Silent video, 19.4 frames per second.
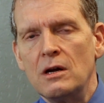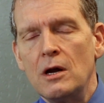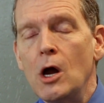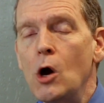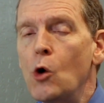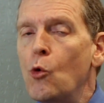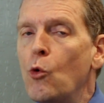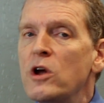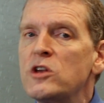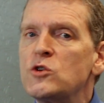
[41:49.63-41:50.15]

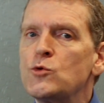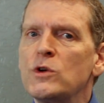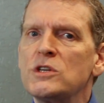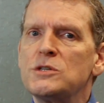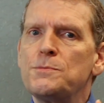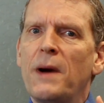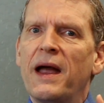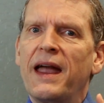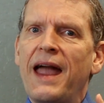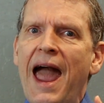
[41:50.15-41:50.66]
Which ones
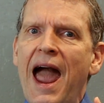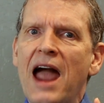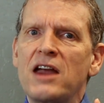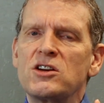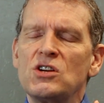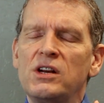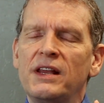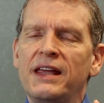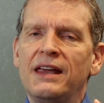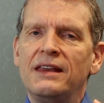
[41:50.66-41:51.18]
might
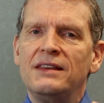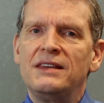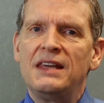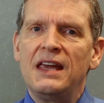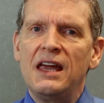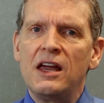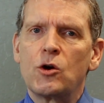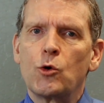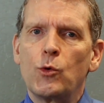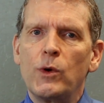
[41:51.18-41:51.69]
actually
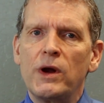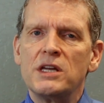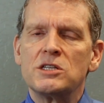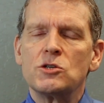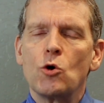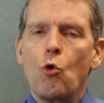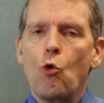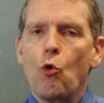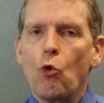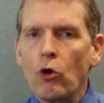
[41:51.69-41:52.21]
decrease
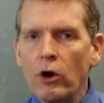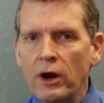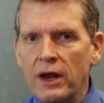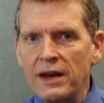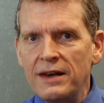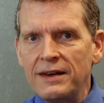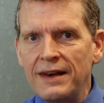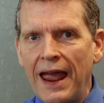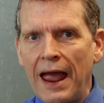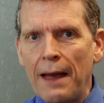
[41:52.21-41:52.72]

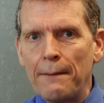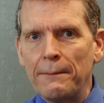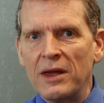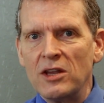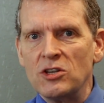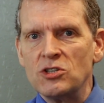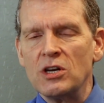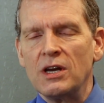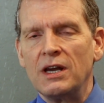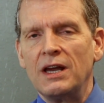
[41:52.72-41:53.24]
organ
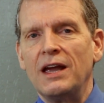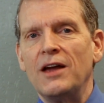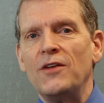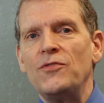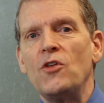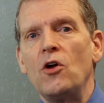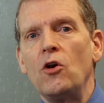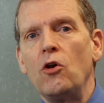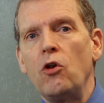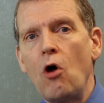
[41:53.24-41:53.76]
damage in
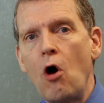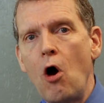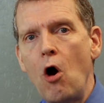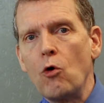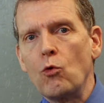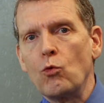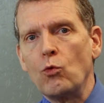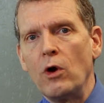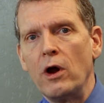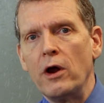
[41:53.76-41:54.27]
the long
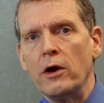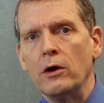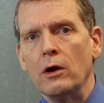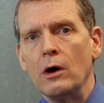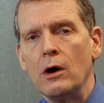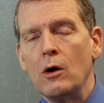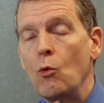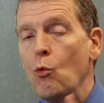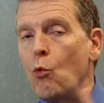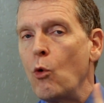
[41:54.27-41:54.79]
run?
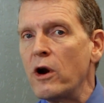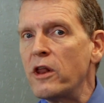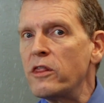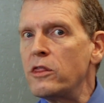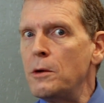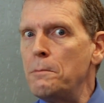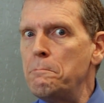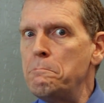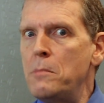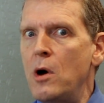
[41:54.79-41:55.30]
One of the
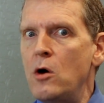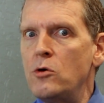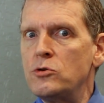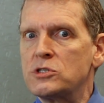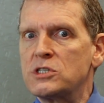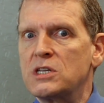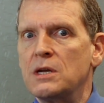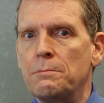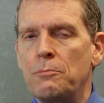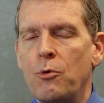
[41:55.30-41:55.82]

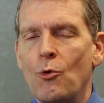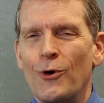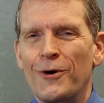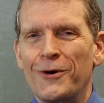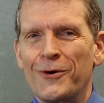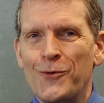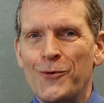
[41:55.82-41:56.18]
most important